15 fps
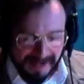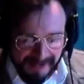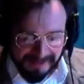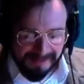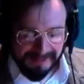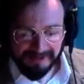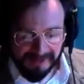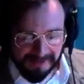
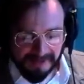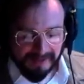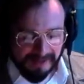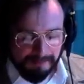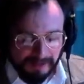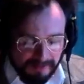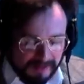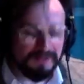Exactly,
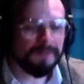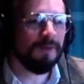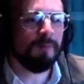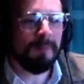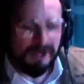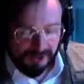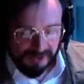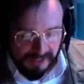exactly. But this
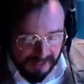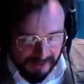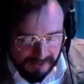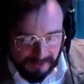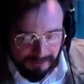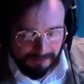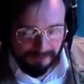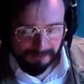film actually
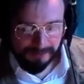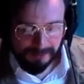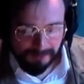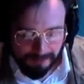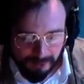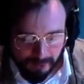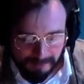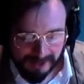is
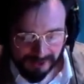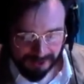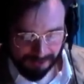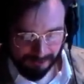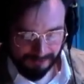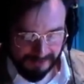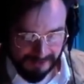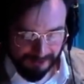the real
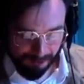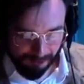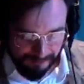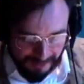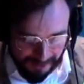magical deal.